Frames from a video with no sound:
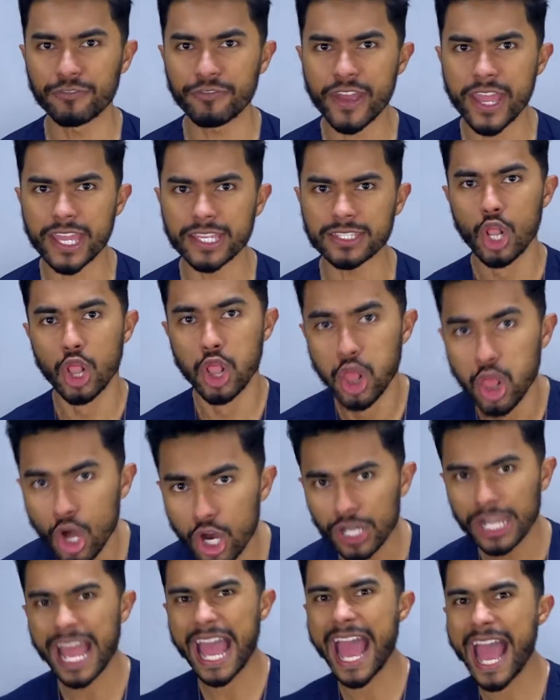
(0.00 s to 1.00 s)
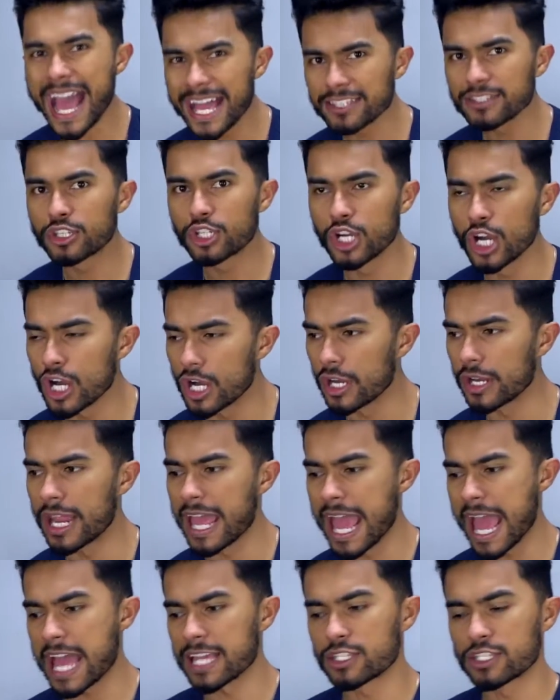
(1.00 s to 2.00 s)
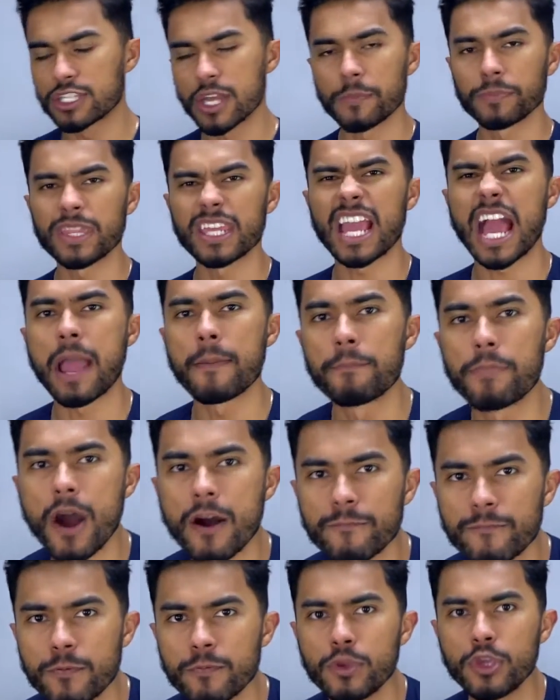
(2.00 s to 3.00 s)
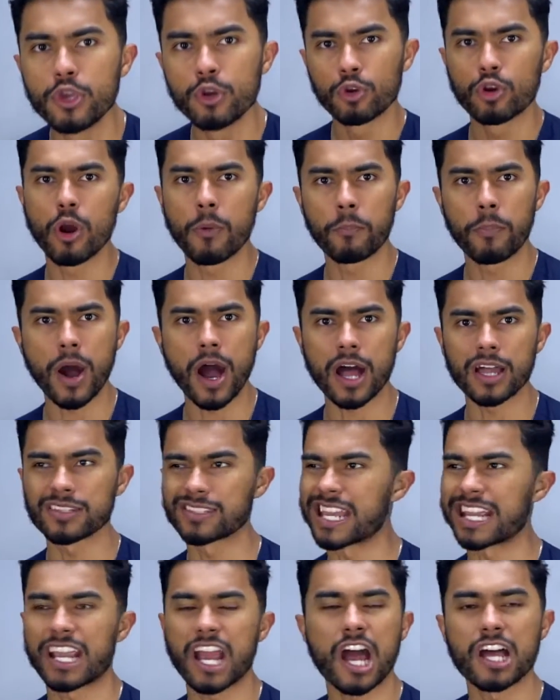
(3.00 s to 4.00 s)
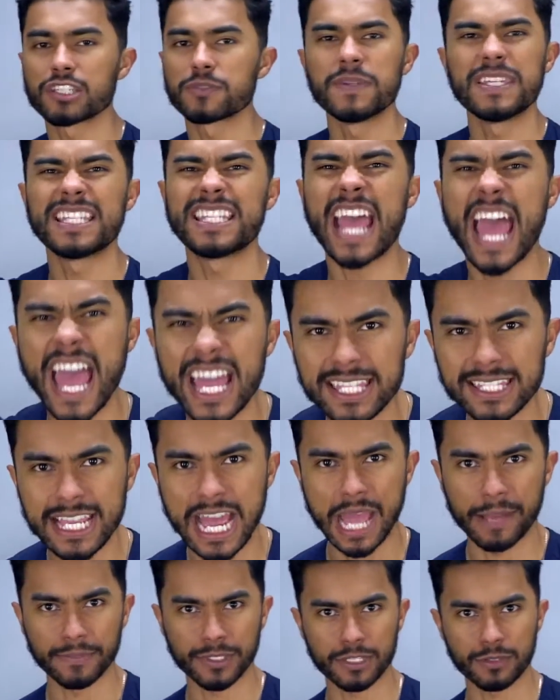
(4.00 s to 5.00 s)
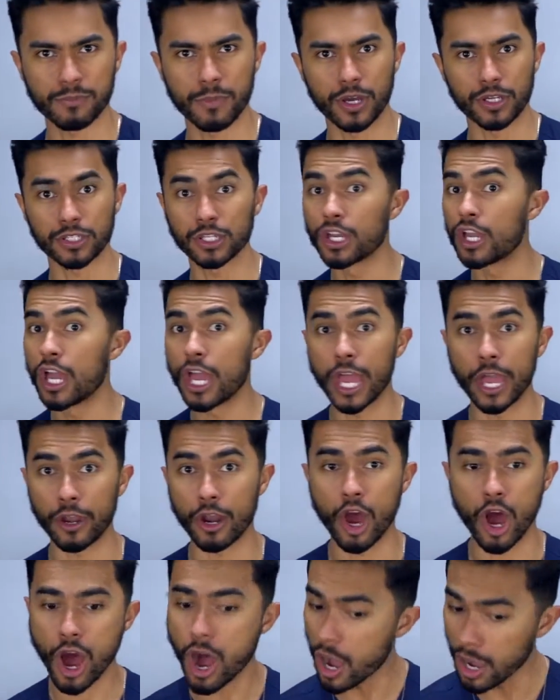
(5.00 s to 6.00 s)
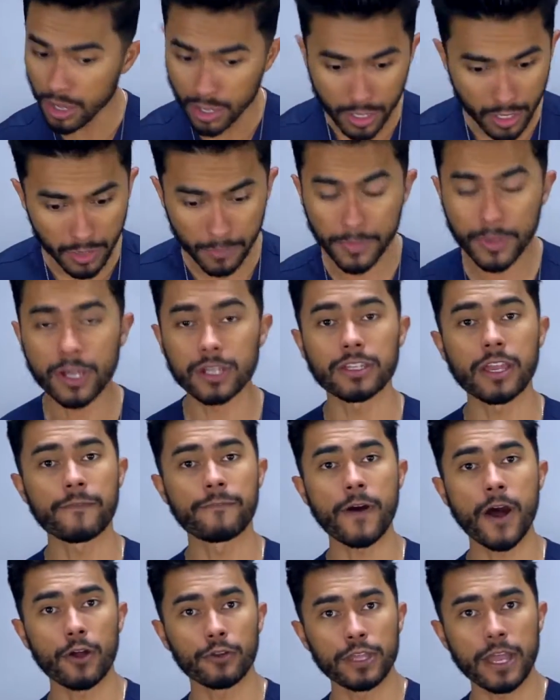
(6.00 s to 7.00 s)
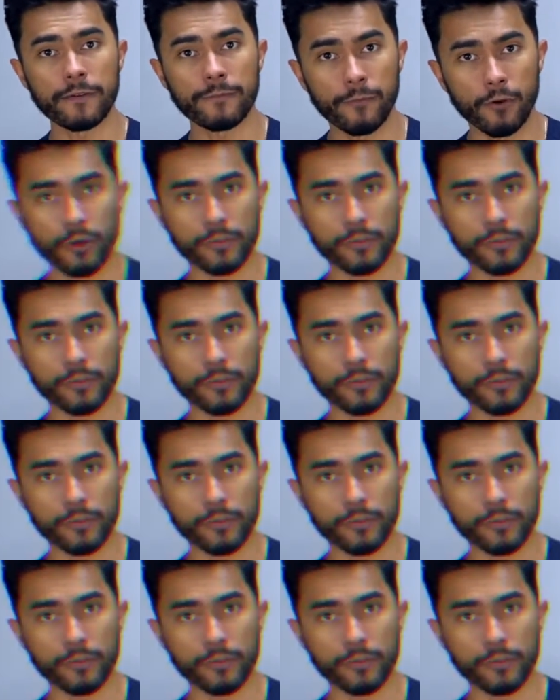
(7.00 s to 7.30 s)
fit look as good as something I bought from Hugo Boss that cost me 10 times as much. And all because I followed that